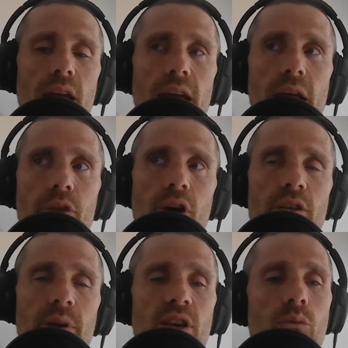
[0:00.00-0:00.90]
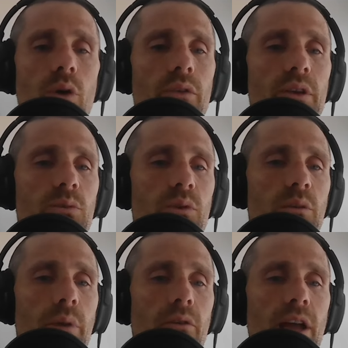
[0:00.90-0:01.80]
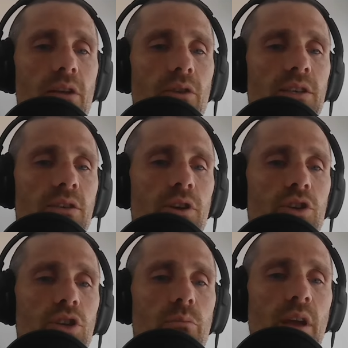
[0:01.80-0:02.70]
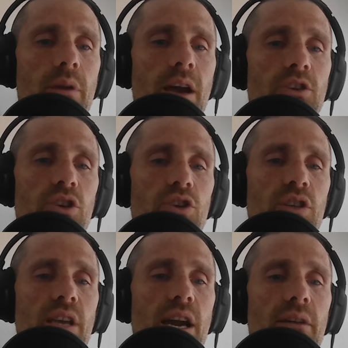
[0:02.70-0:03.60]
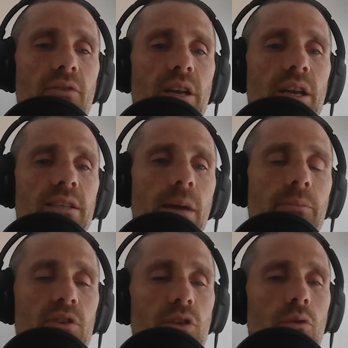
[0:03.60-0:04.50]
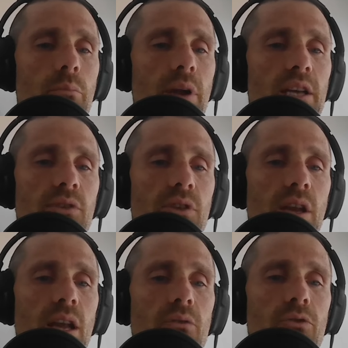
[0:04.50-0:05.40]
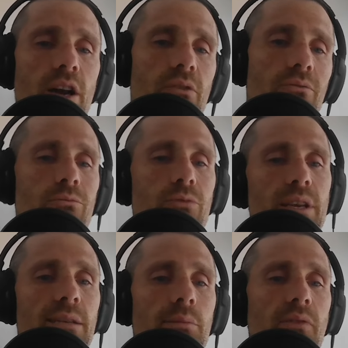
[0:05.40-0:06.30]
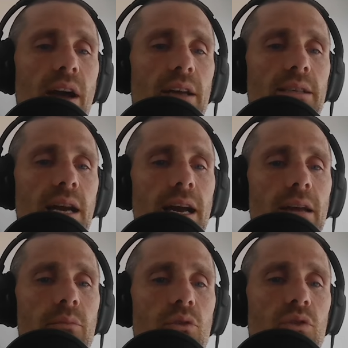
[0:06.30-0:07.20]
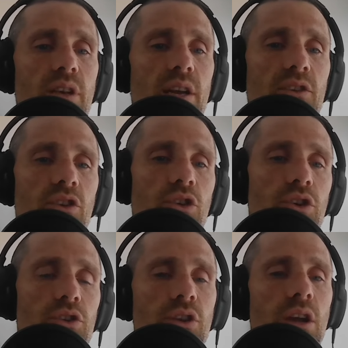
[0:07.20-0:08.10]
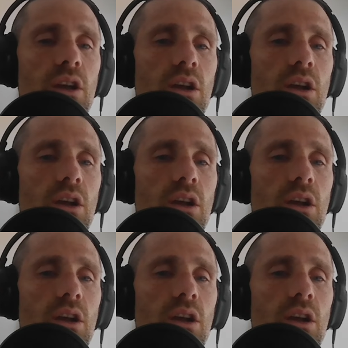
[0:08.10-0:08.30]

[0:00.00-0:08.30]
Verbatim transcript: And I thought to myself, well, this wasn't my A race originally. Maybe I should just kind of like accept a slower pace for the day, run a reasonably fast time, use it as a good